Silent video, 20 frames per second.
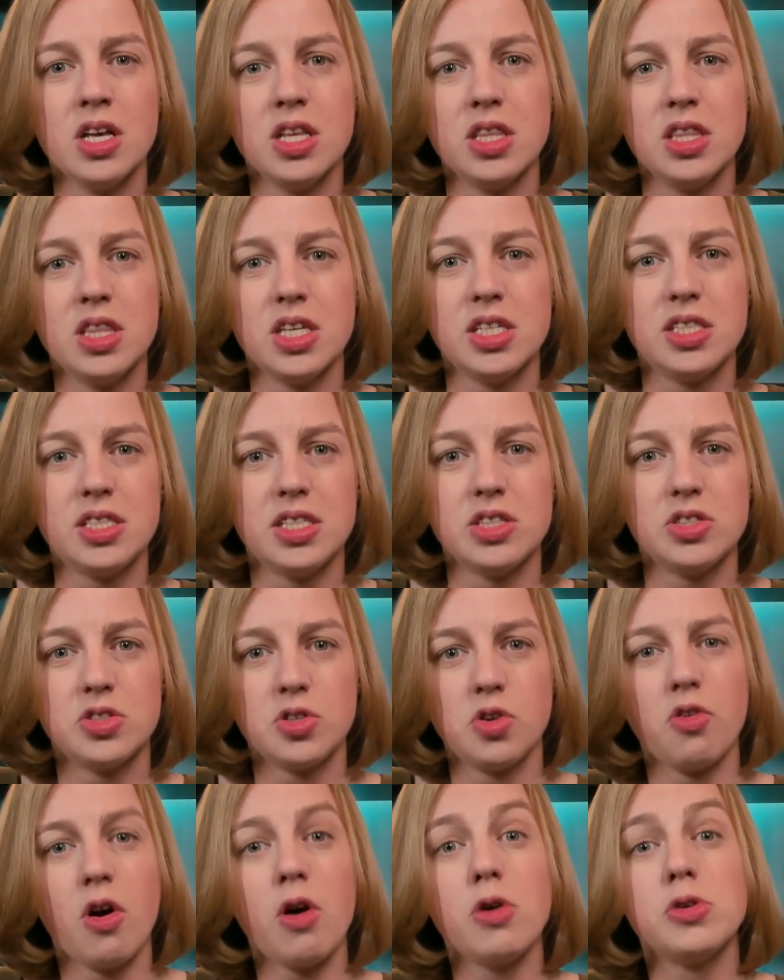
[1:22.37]
This is
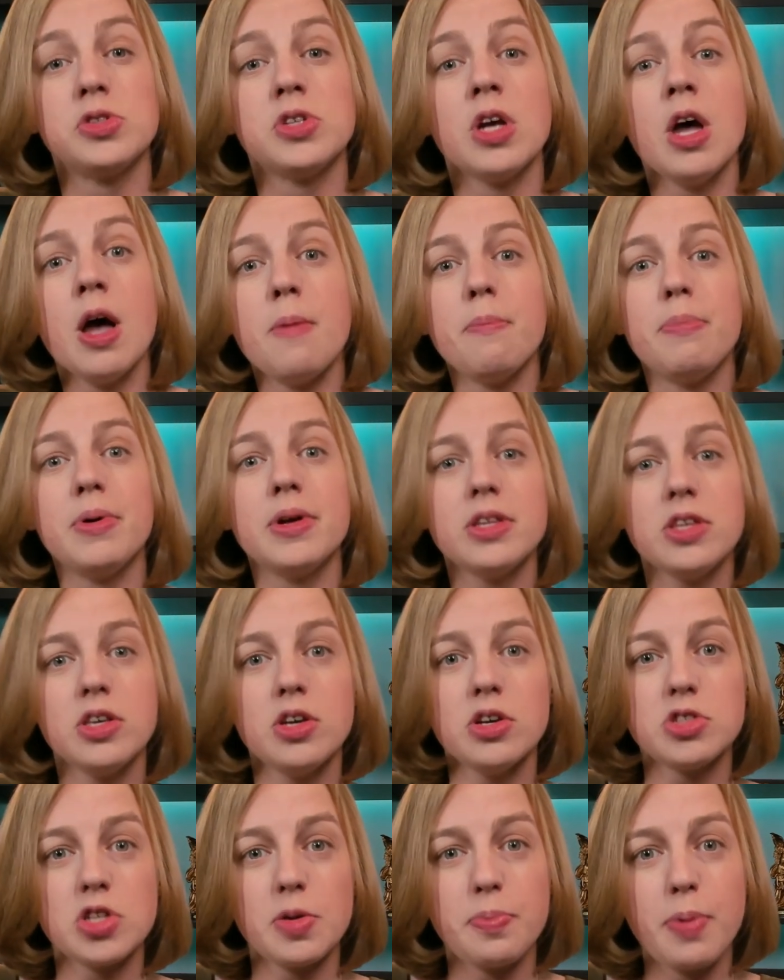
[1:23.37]
gross. But
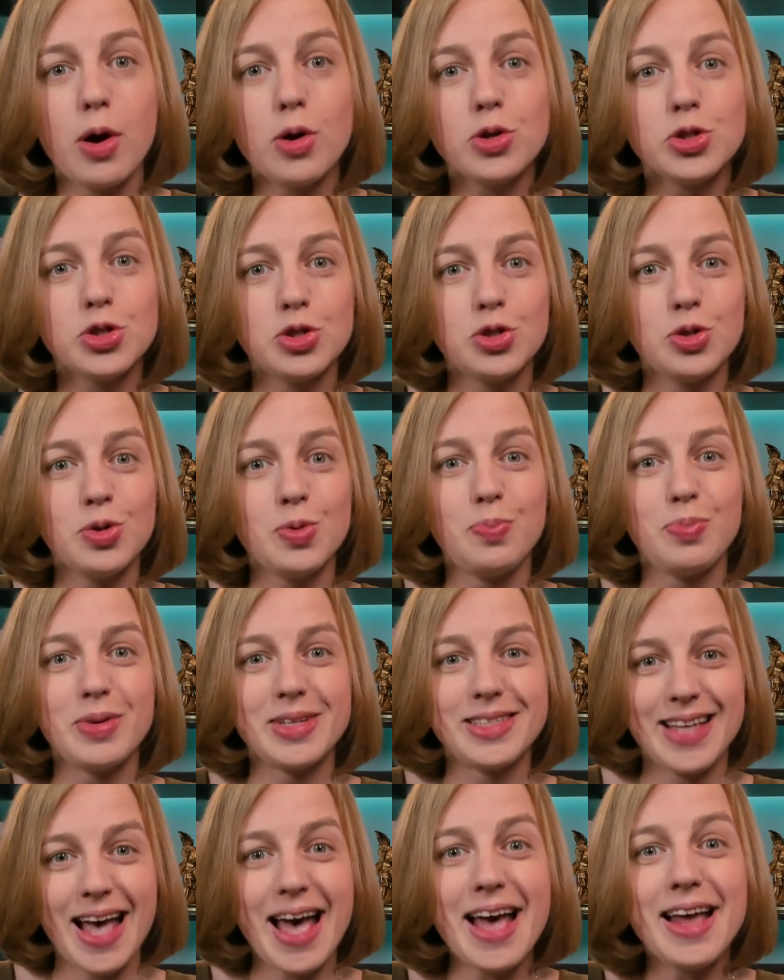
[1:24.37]
you're supposed to
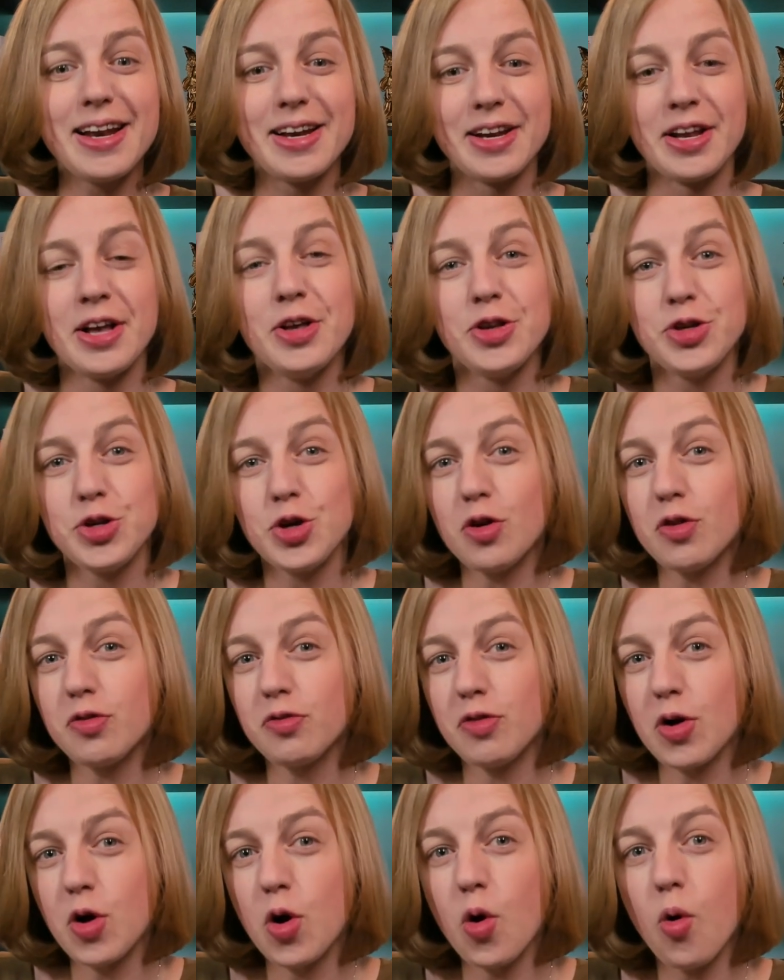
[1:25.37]
pretend. You're
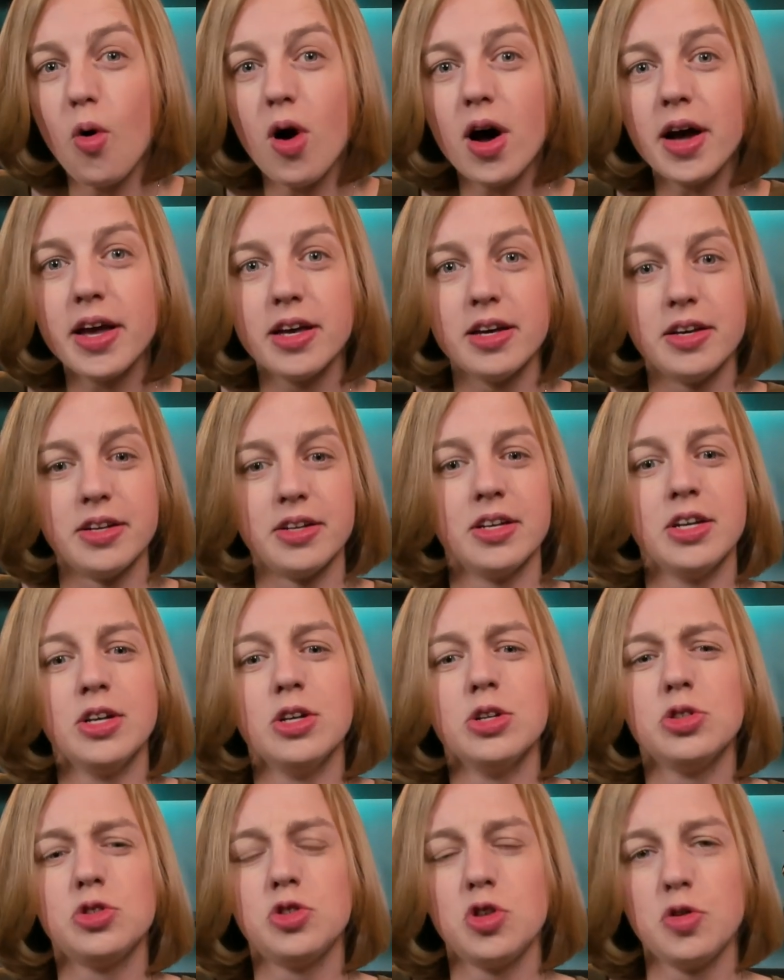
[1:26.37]
required
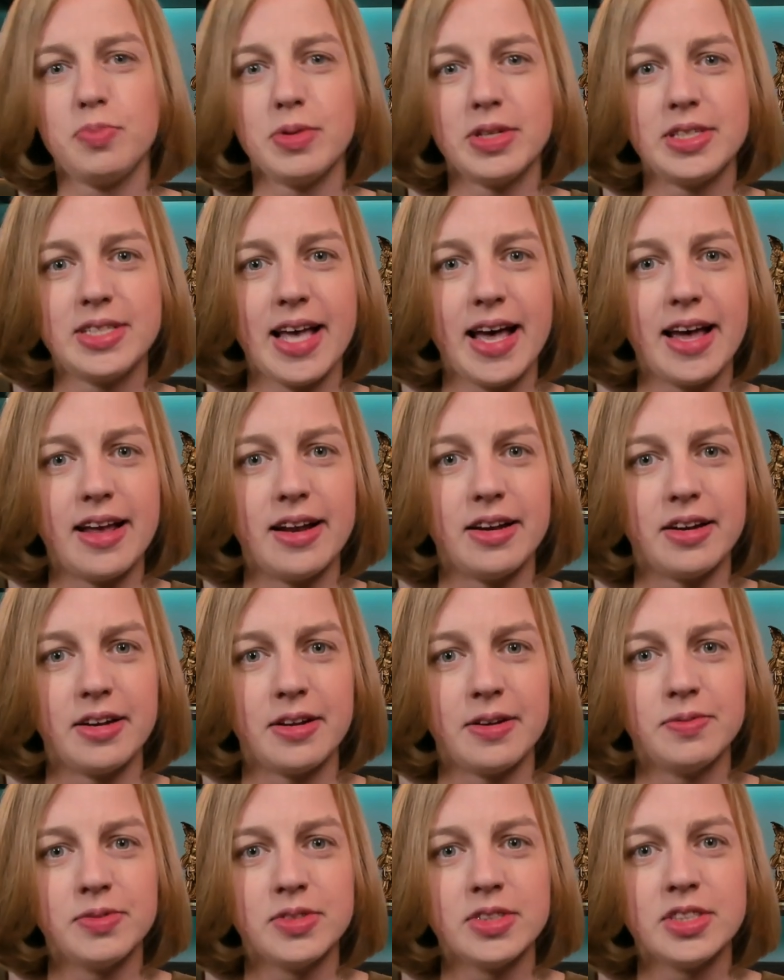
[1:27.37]
to pretend.
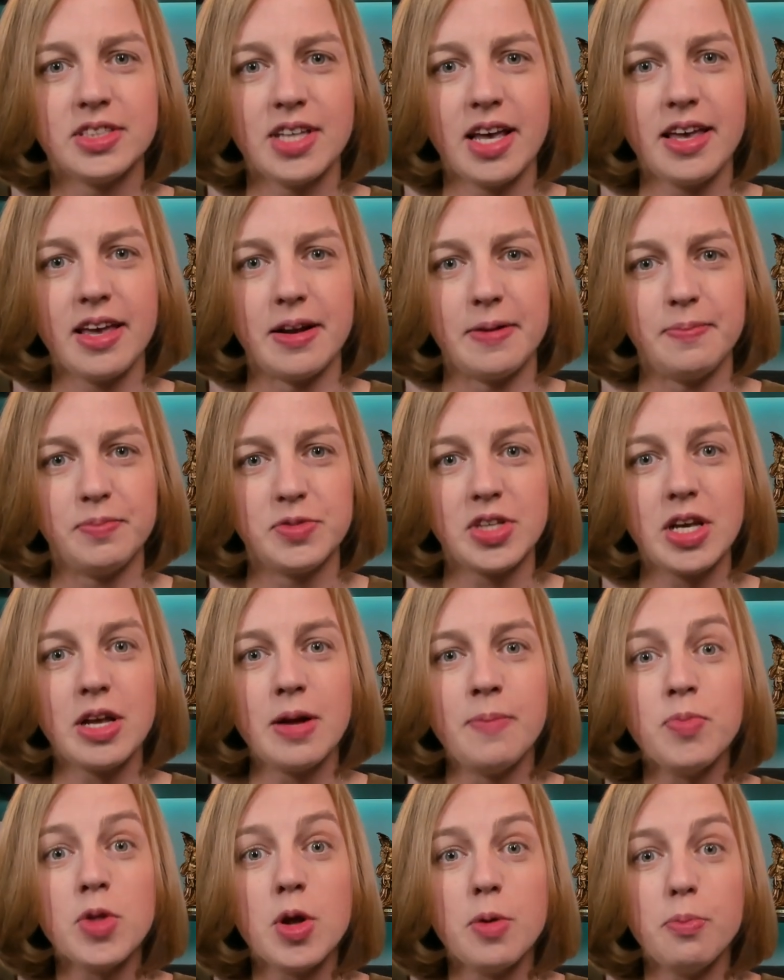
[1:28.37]
Say it. Say,
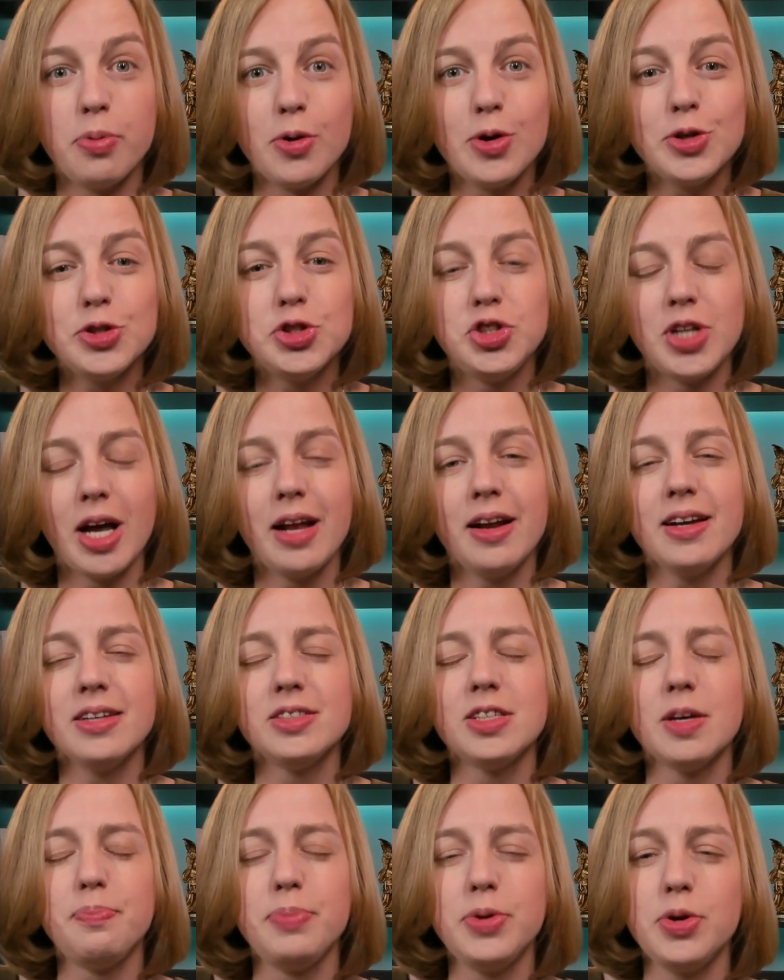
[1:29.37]
Bruce Jenner is
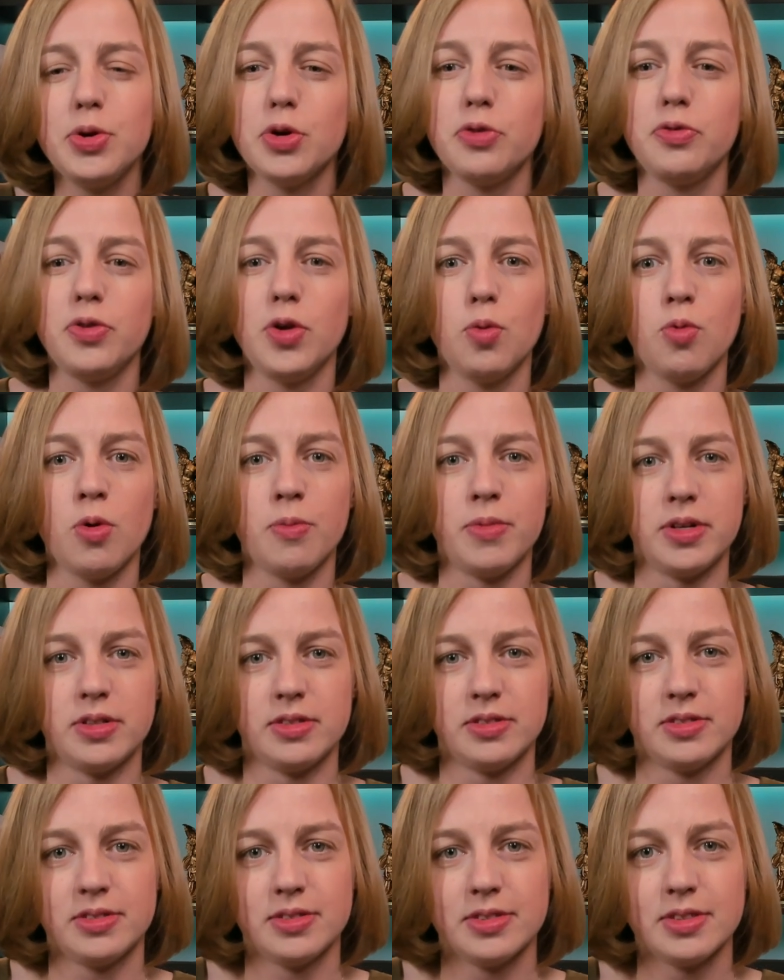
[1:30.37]
a beautiful woman.
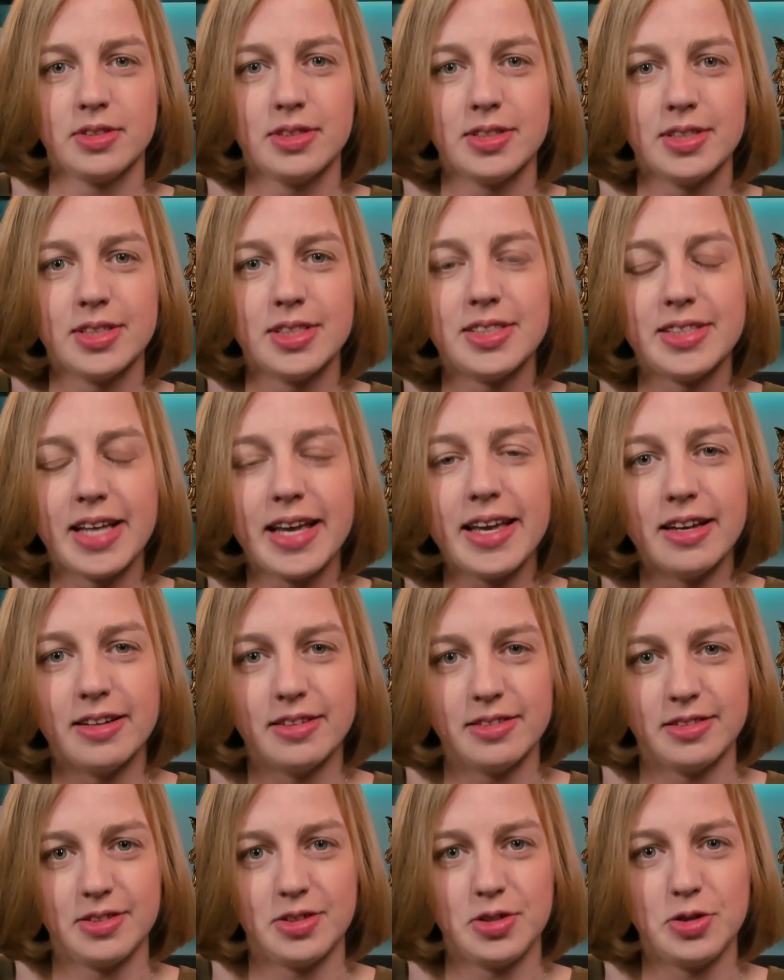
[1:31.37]
Say it,
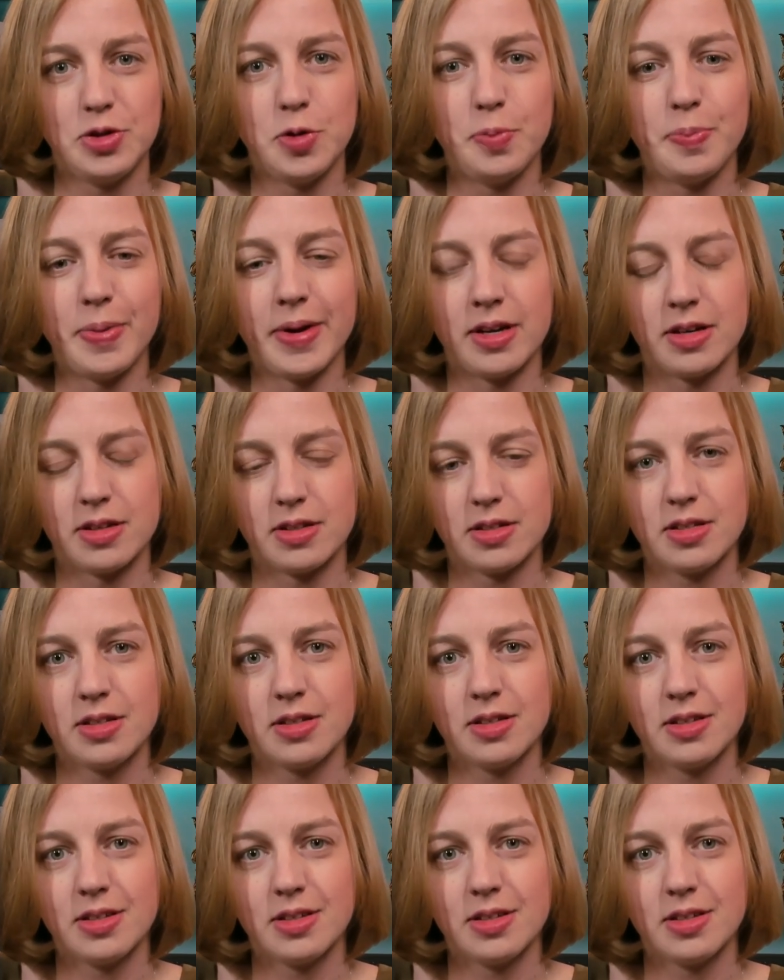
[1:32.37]
you bigot.